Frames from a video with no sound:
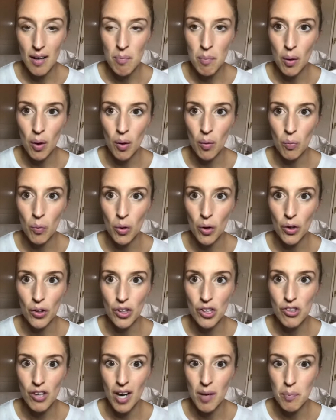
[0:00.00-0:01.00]
but we're going to
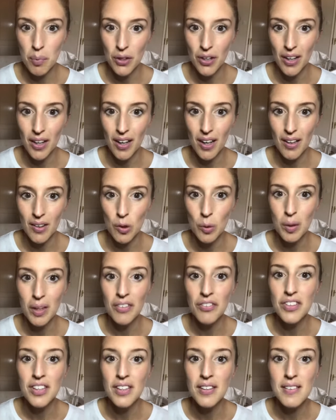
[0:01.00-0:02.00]
try and put an
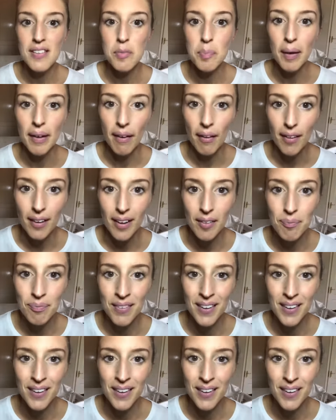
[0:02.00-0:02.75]
uplifting spin on it.